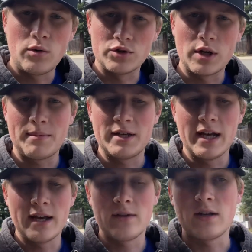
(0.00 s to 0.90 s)
will drop
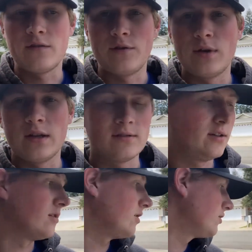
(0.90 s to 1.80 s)
today, and then a few days
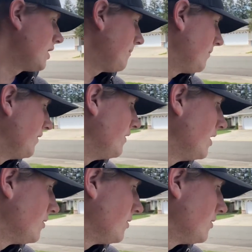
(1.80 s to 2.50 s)
later I'll drop the video